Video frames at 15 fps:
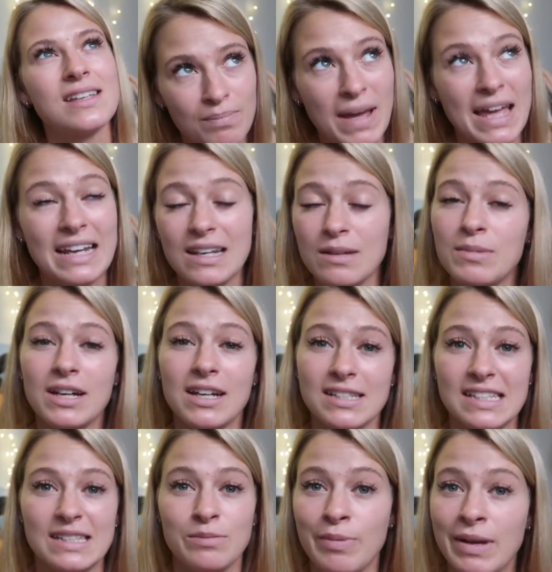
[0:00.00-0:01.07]
mainly because
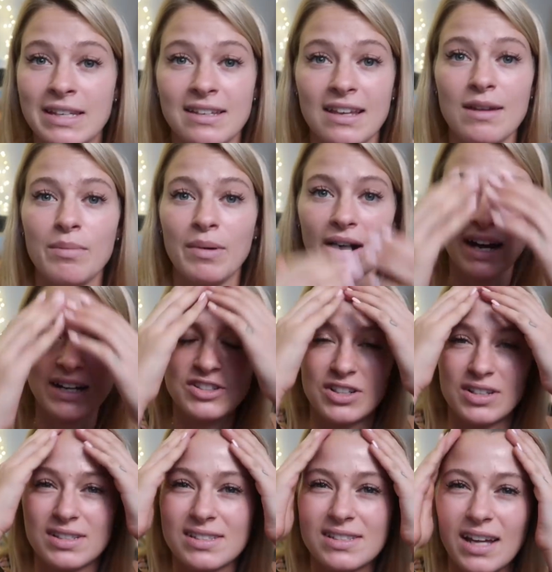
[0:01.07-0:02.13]
it's busy,
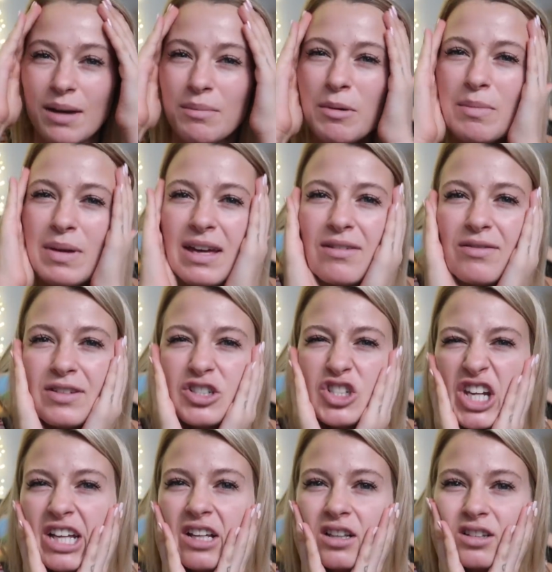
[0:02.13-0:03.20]
but I'm a bit of a
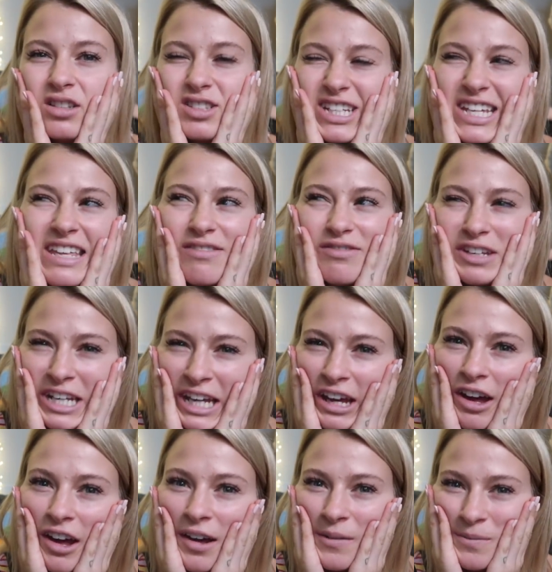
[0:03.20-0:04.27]
chilled
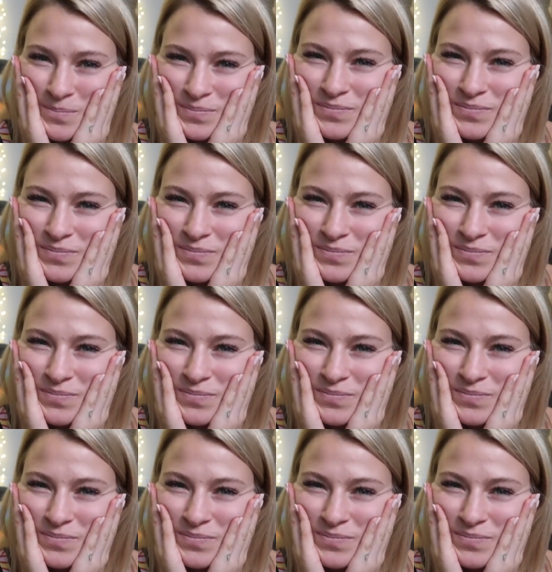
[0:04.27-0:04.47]
eveninger.